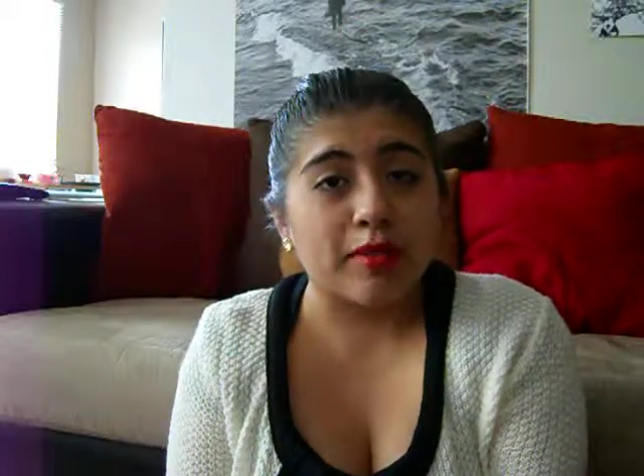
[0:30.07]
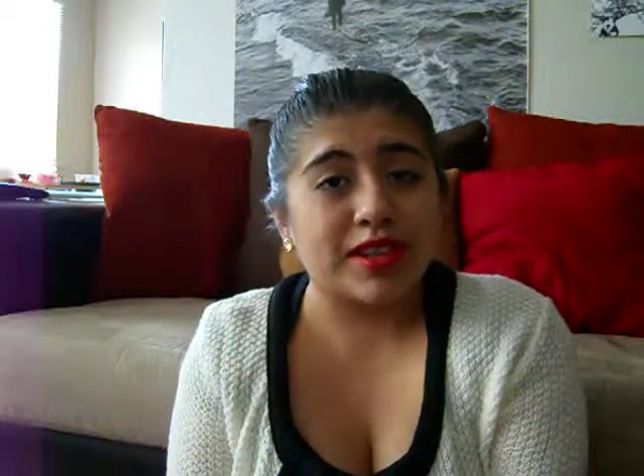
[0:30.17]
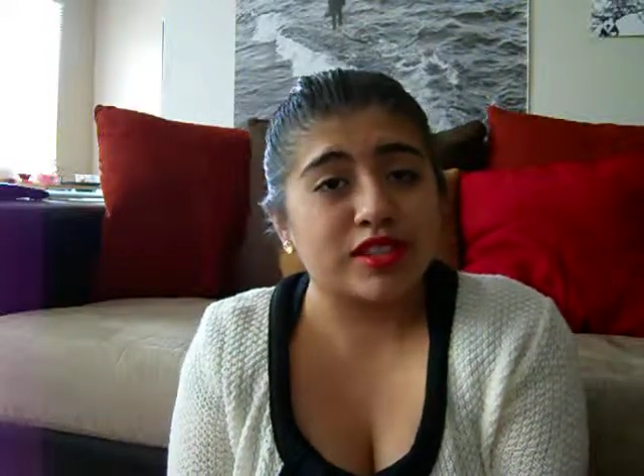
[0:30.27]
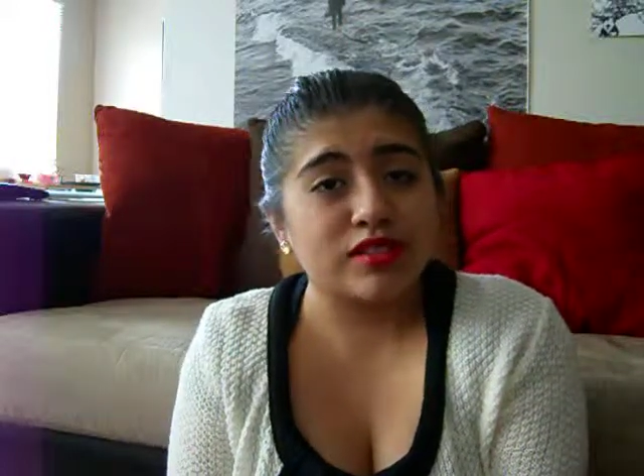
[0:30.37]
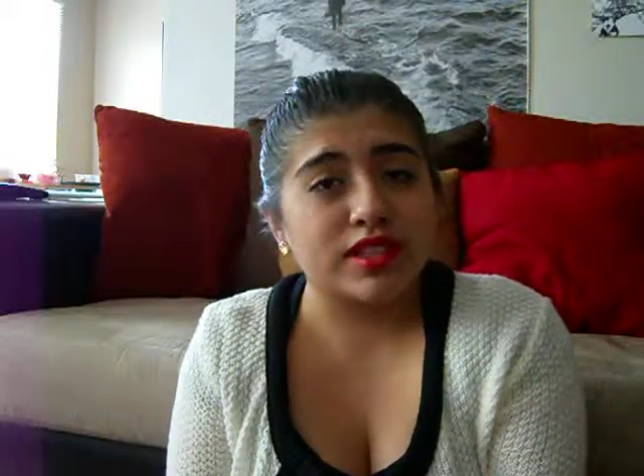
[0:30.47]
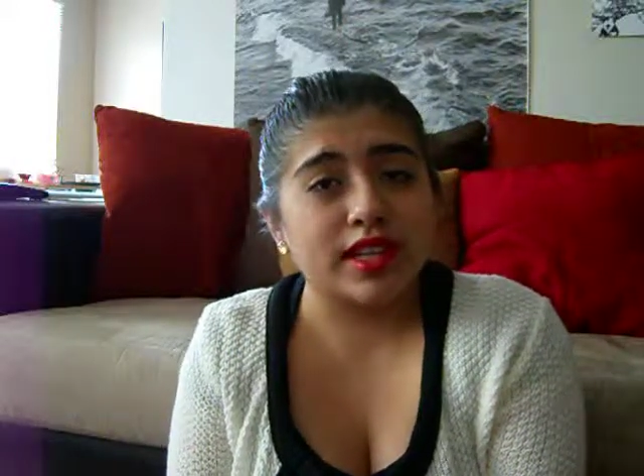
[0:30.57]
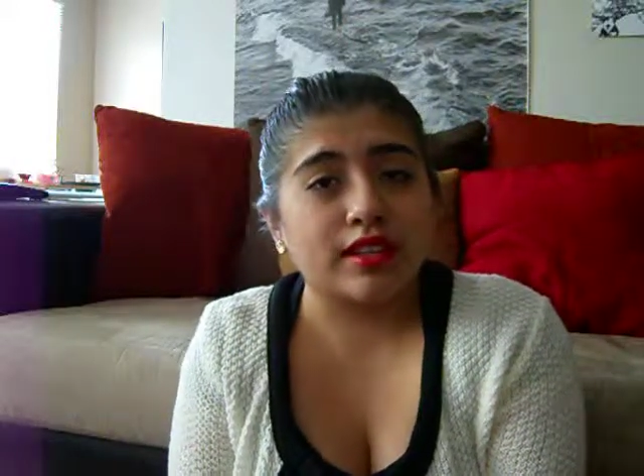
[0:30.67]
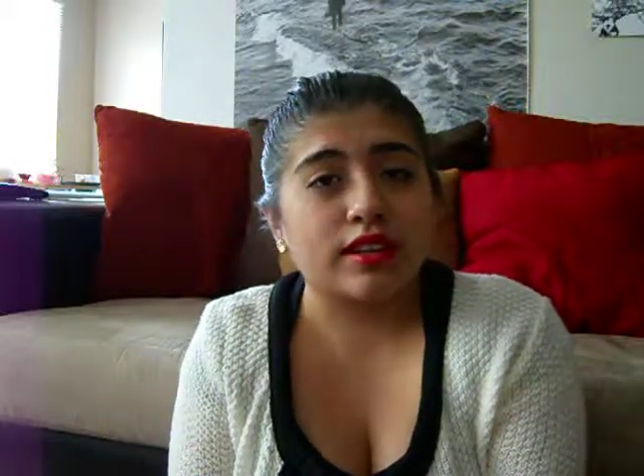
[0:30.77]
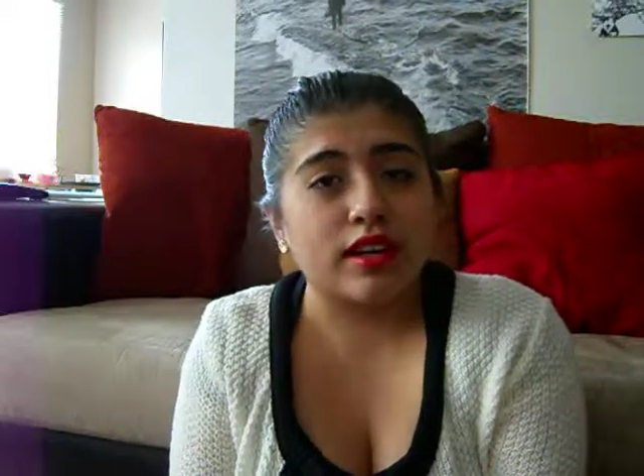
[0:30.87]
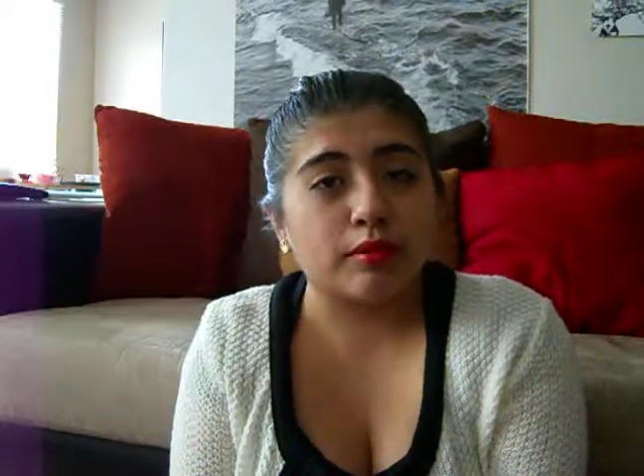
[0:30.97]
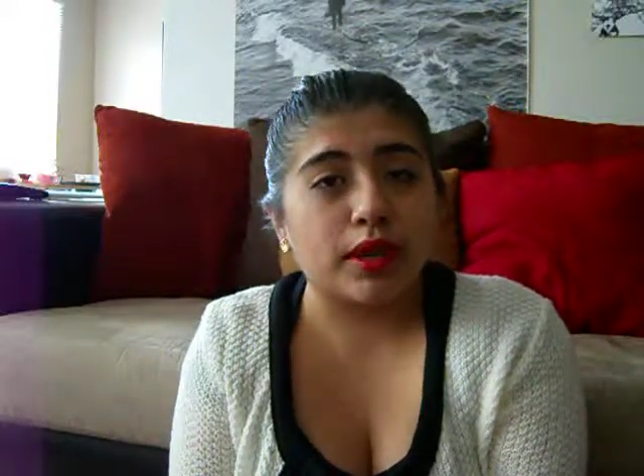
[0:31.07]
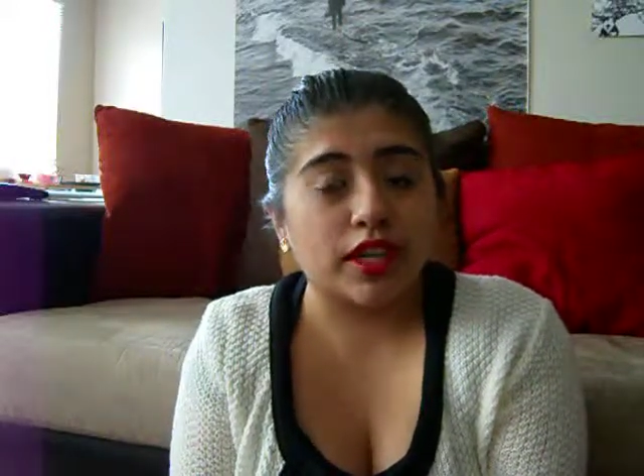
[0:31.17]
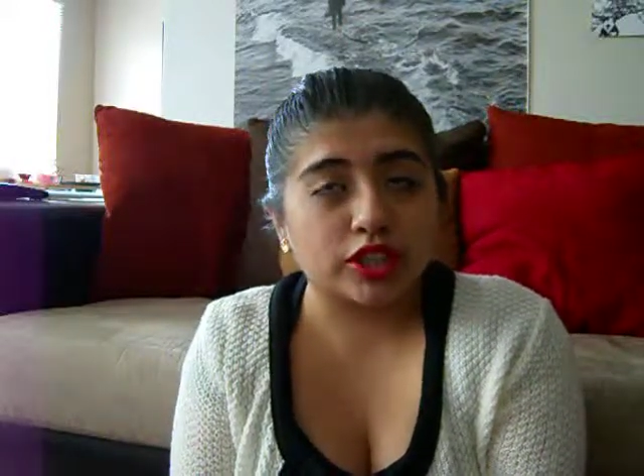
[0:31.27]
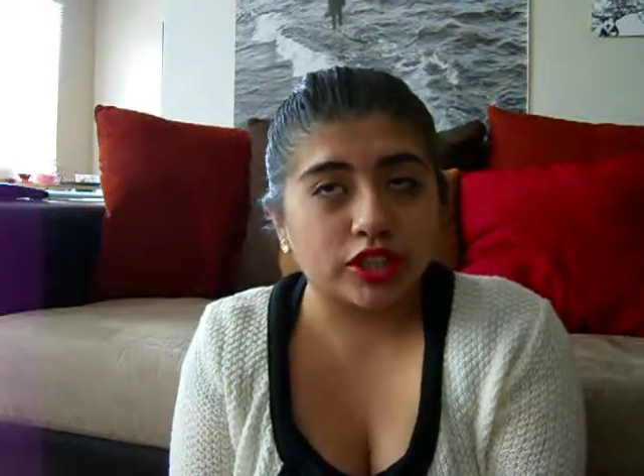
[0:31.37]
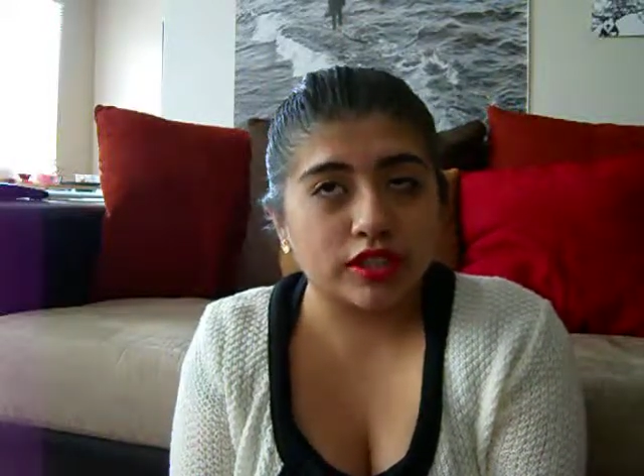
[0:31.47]
I do take a lot of
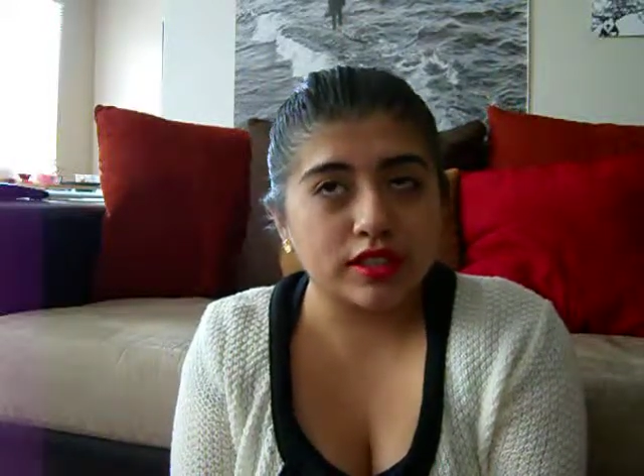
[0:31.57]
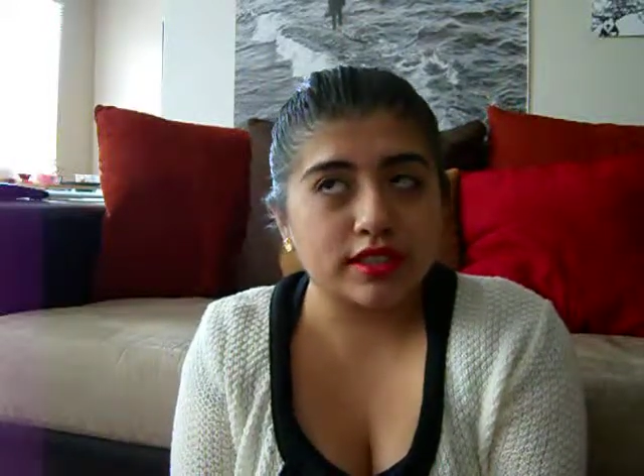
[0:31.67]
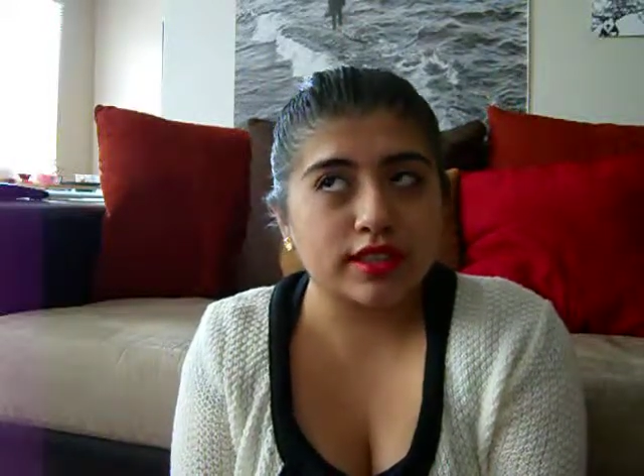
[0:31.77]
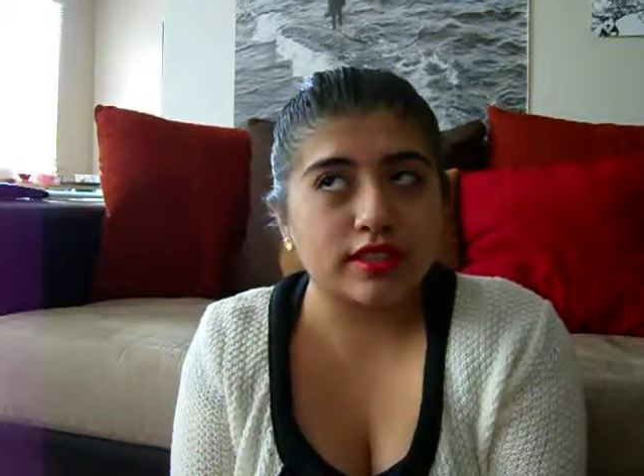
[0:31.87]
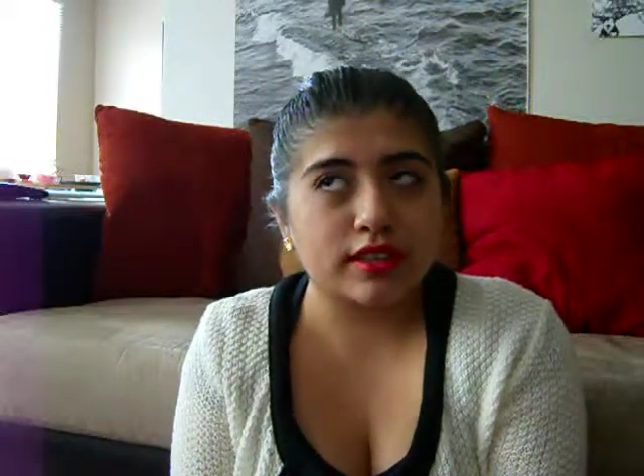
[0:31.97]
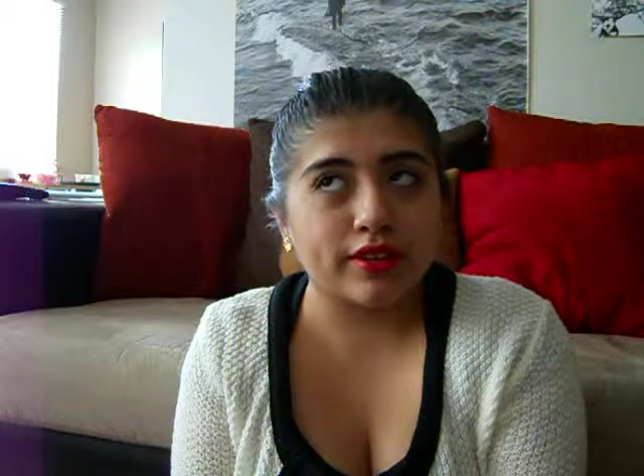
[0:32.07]
pictures,